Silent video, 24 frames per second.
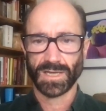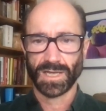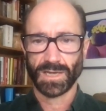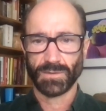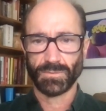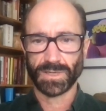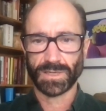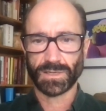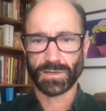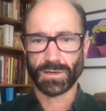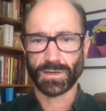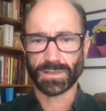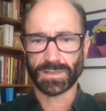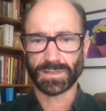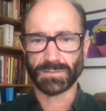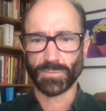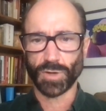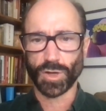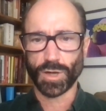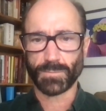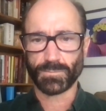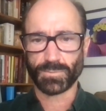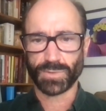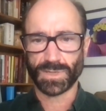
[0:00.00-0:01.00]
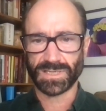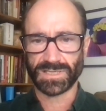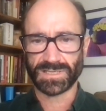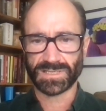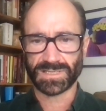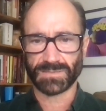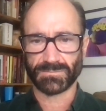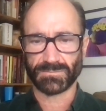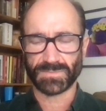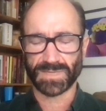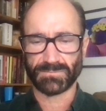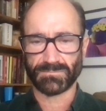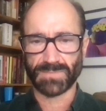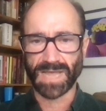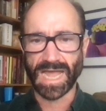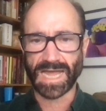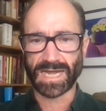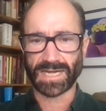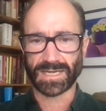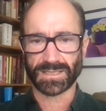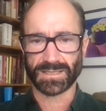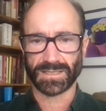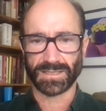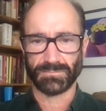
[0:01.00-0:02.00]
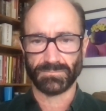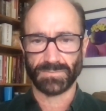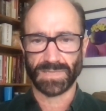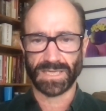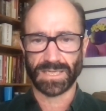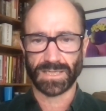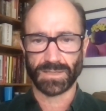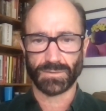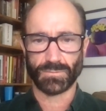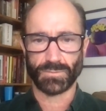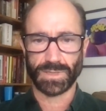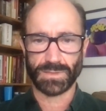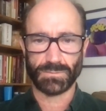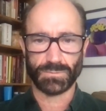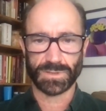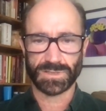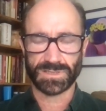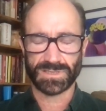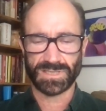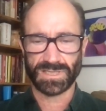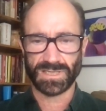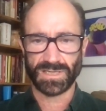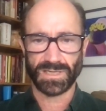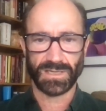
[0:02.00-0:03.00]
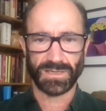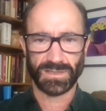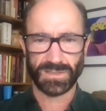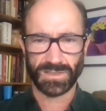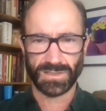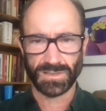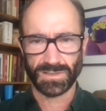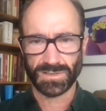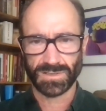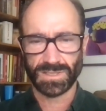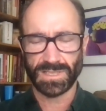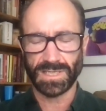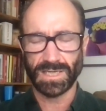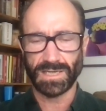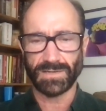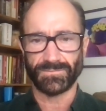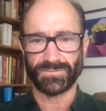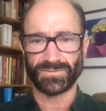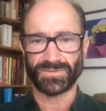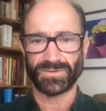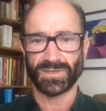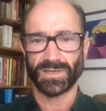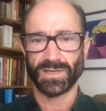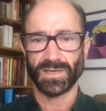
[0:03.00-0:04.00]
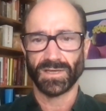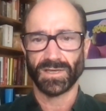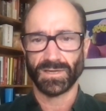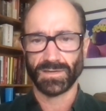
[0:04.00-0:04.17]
And we caught them all pre-symptomatically, meaning we would see shifts